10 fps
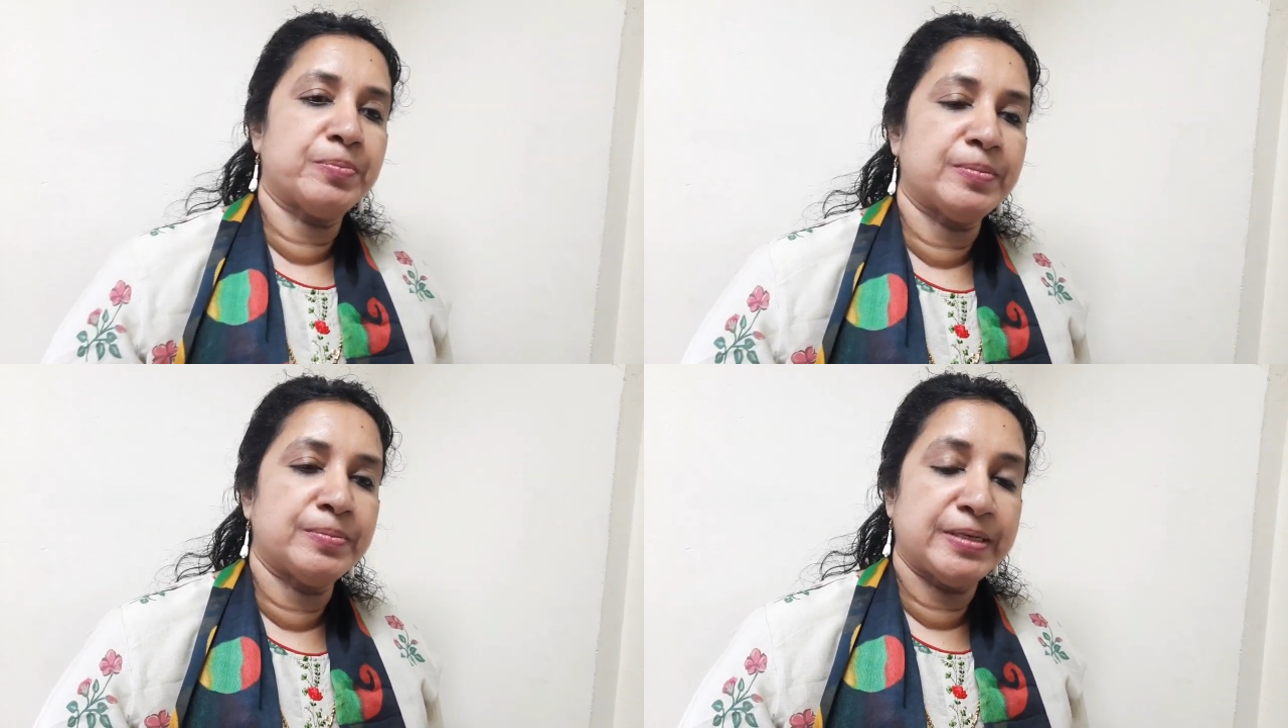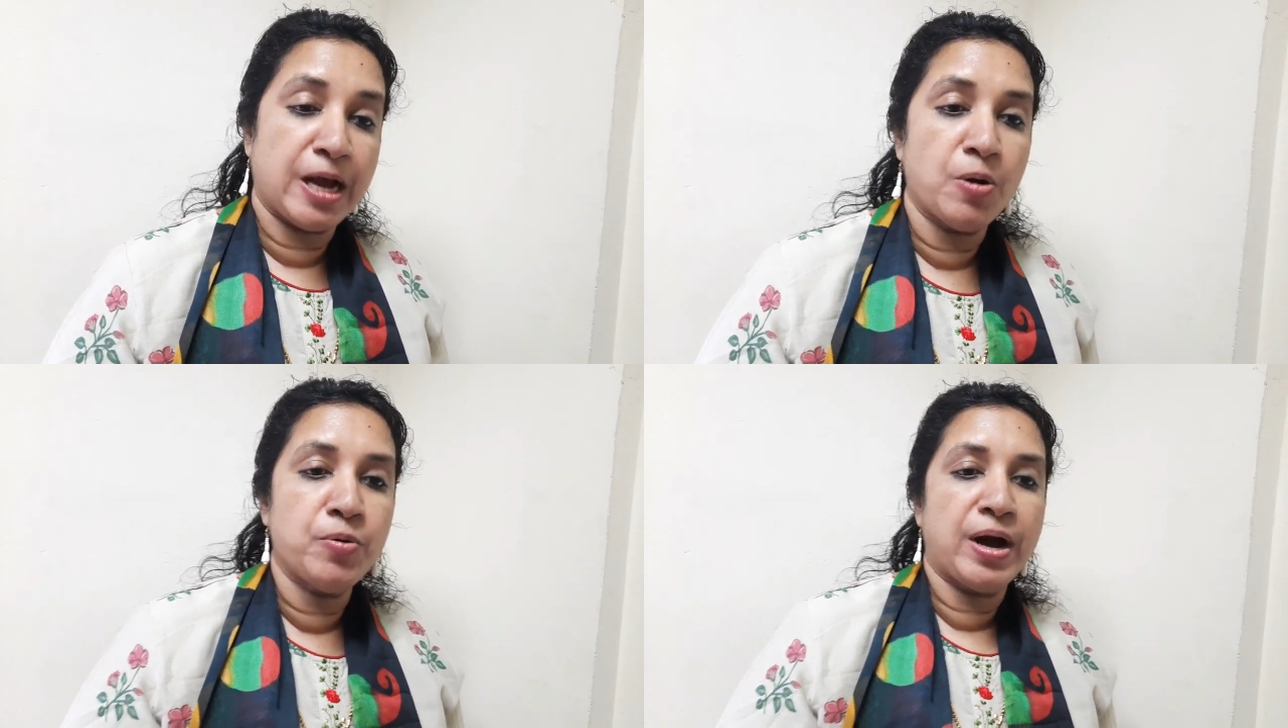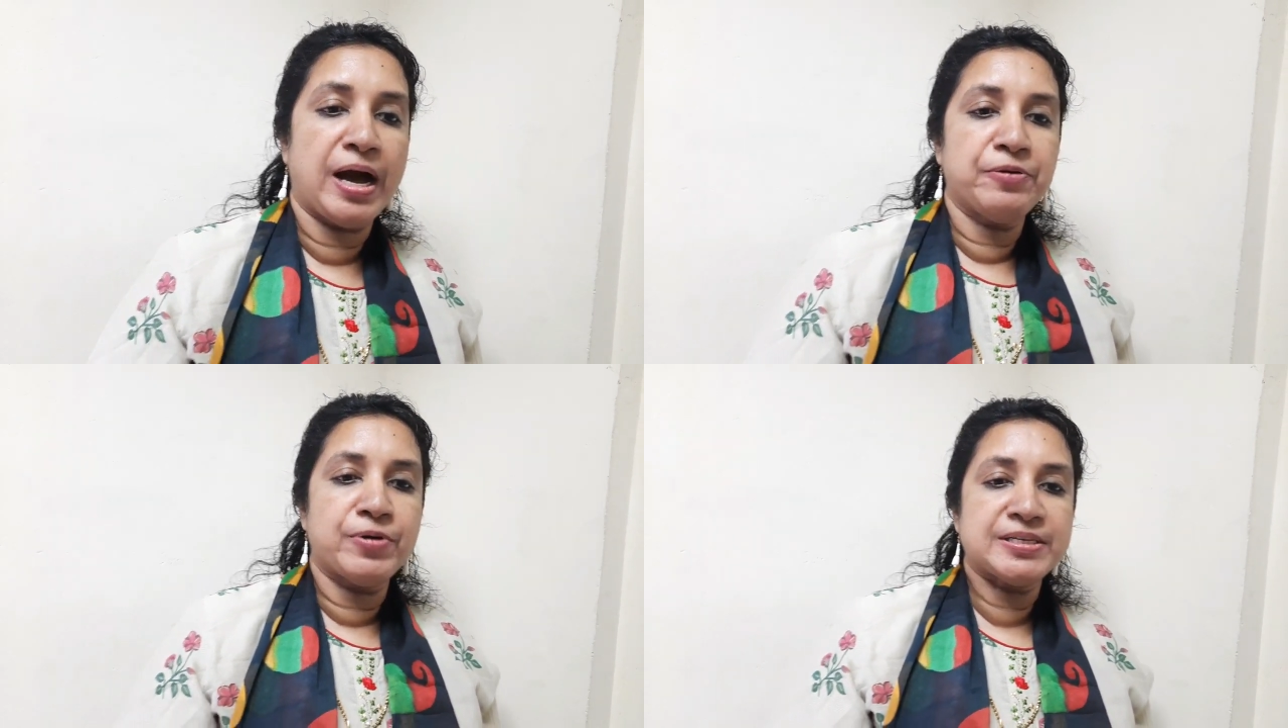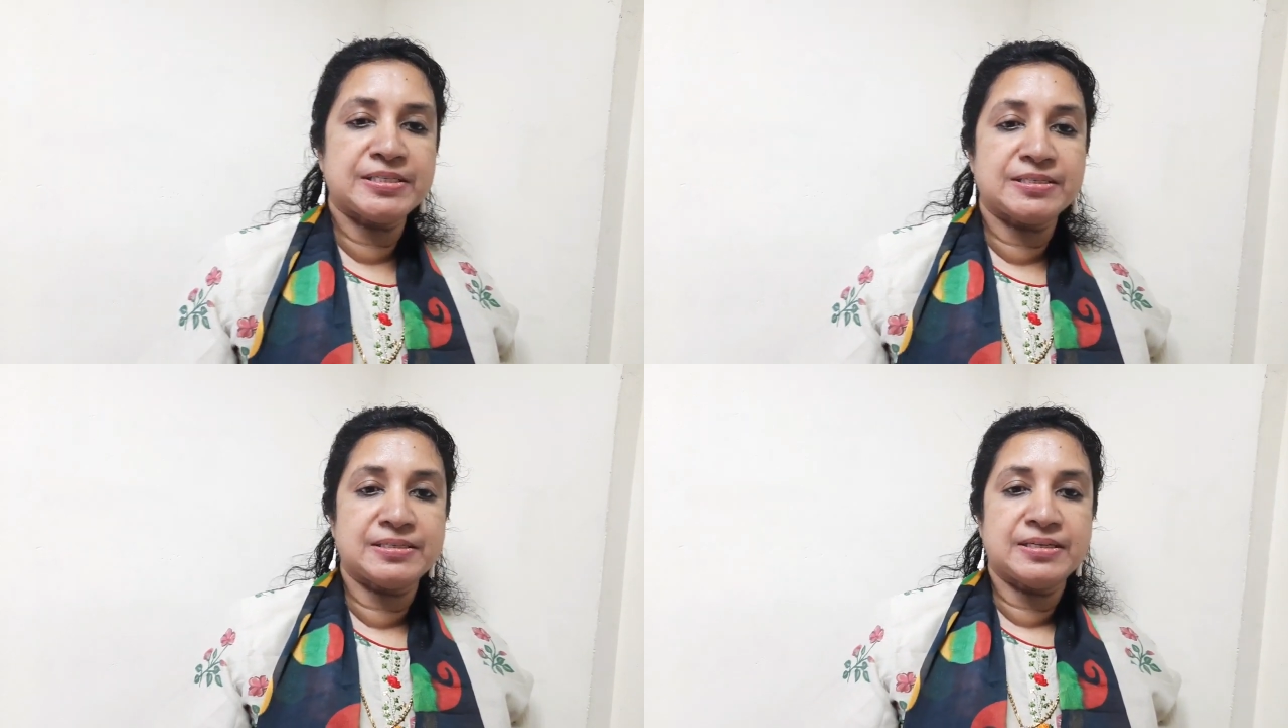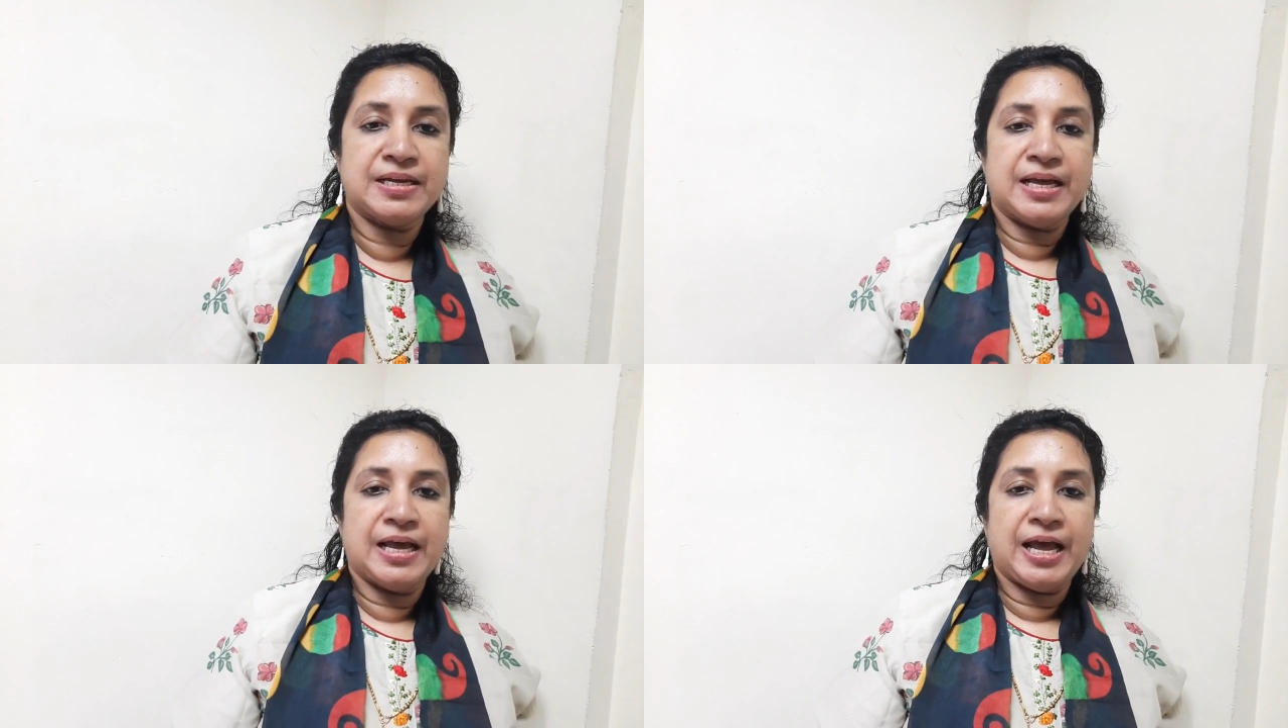mm, now I was
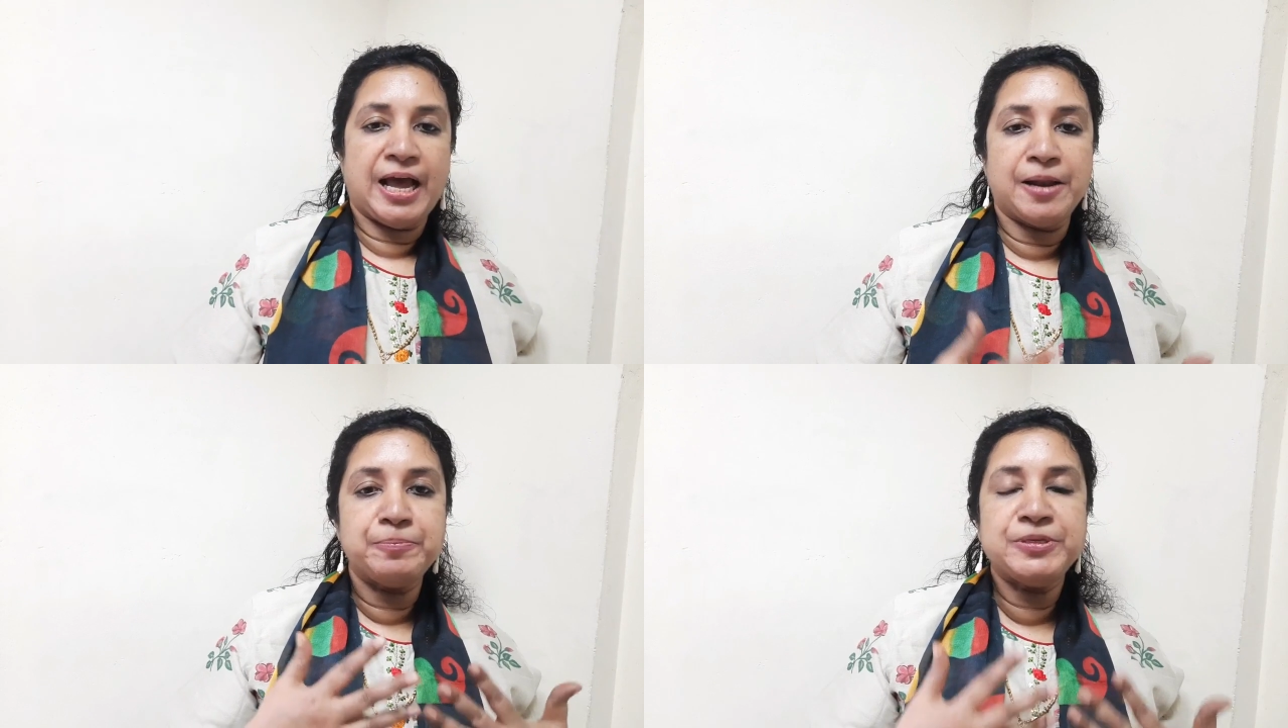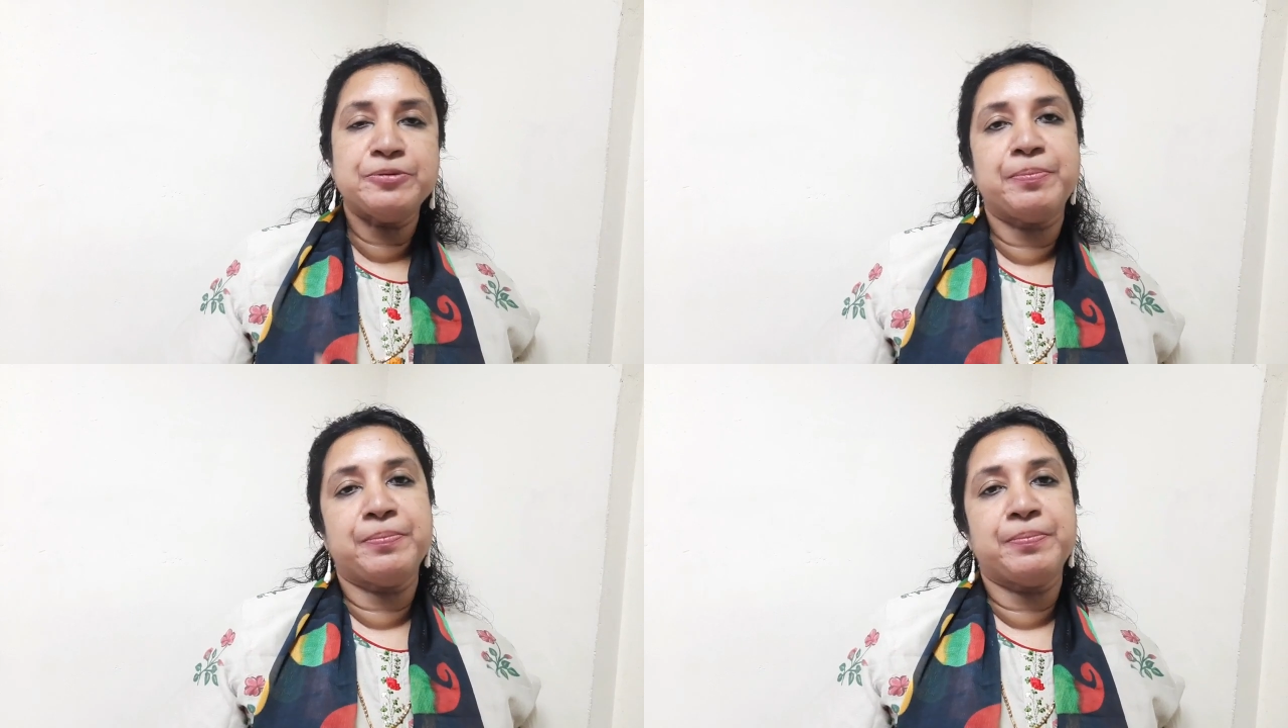helped